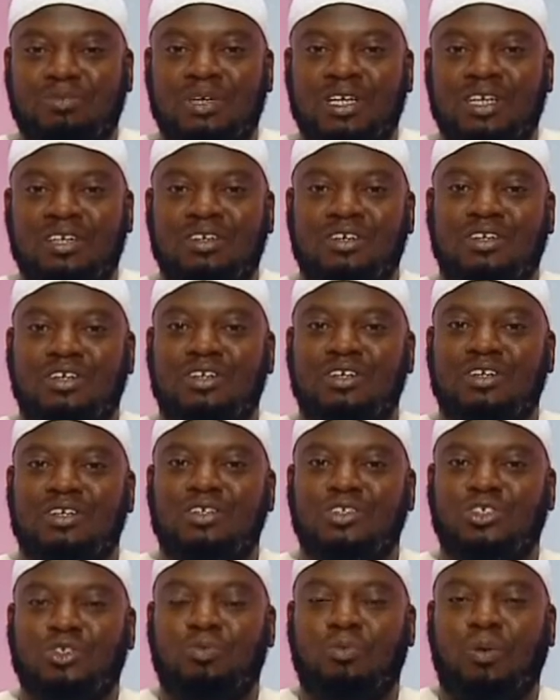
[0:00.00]
me
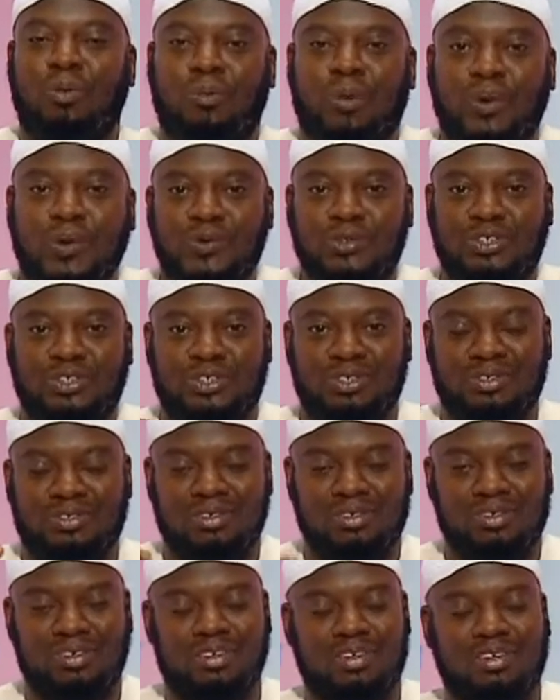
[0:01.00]
to propose to
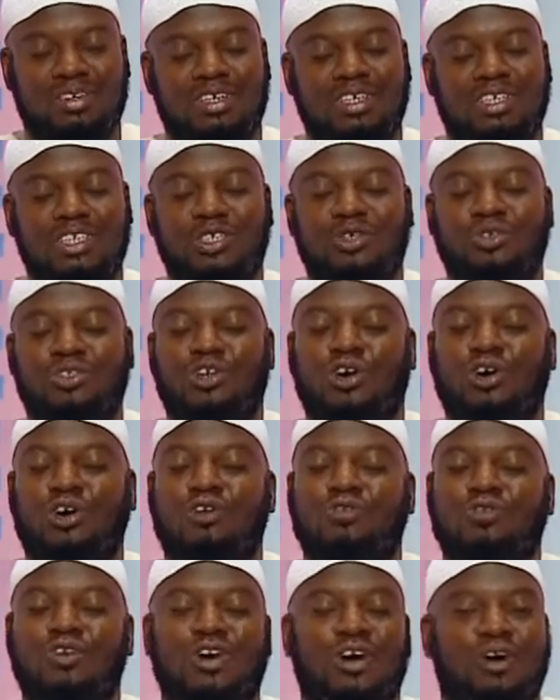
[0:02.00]
you. She was
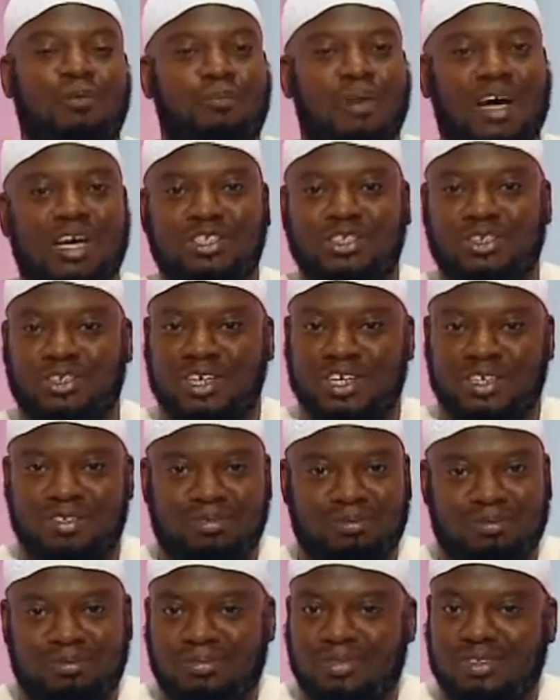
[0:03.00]
overcome by joy.
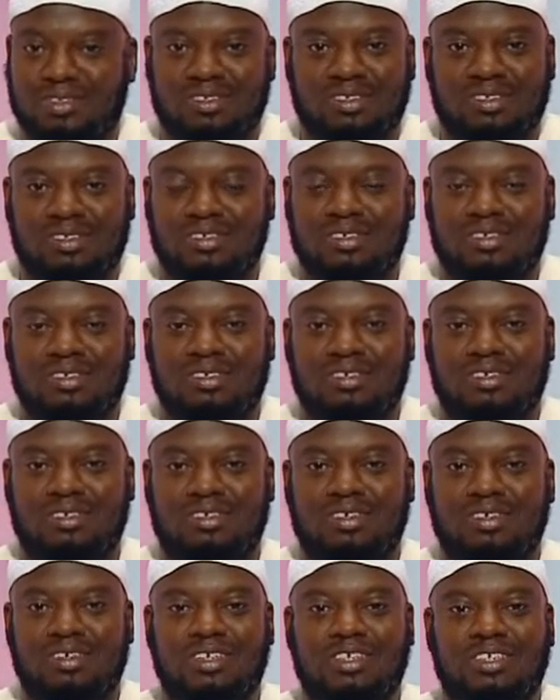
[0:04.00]

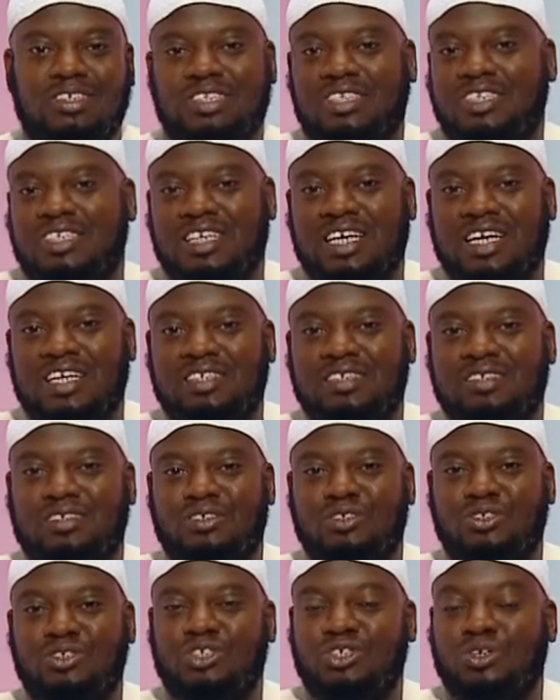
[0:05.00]
She said,
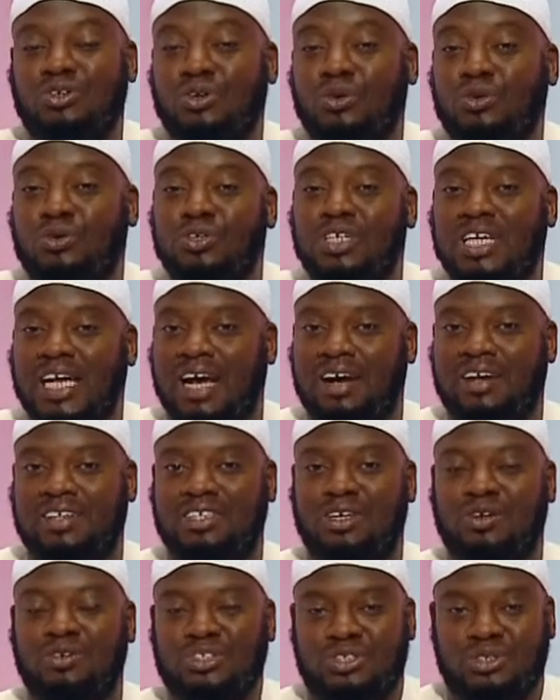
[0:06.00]
to show the good
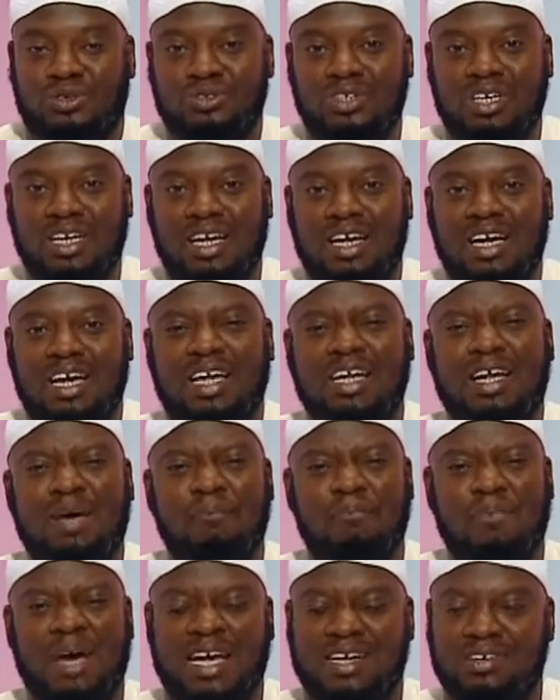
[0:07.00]
character of Sauda and her
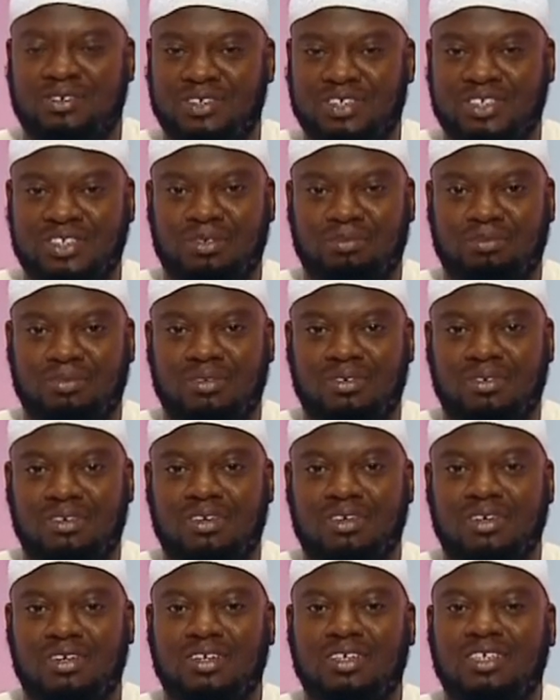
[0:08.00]
mannerism,
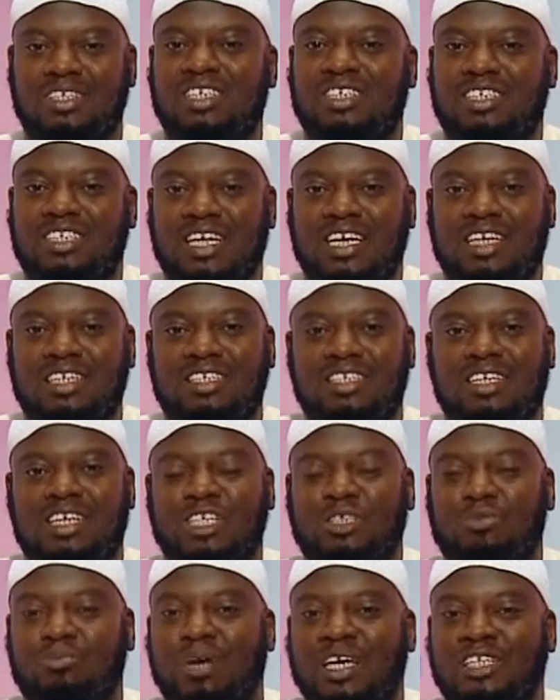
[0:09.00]
she said,
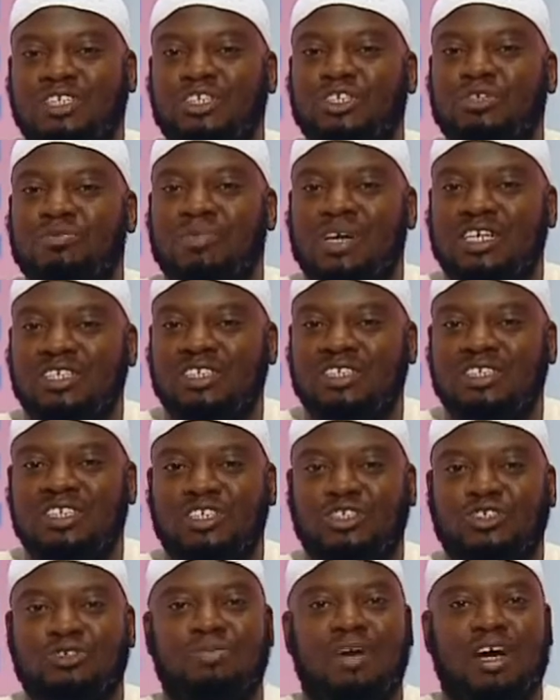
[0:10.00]
It's better you mention
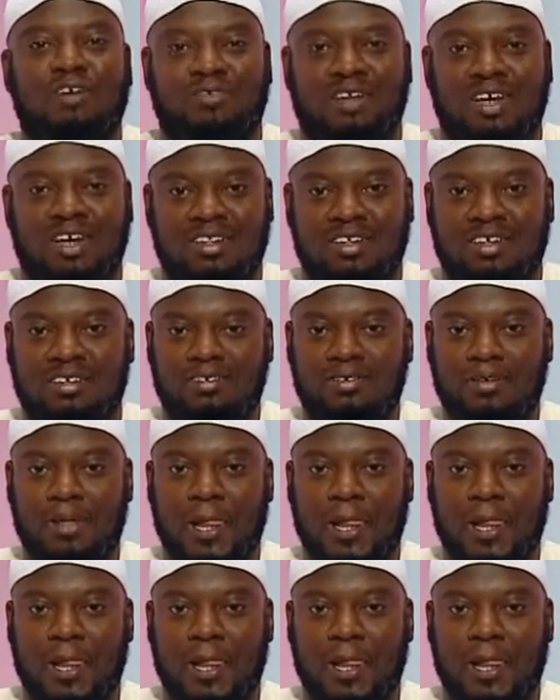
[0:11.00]
this to my father.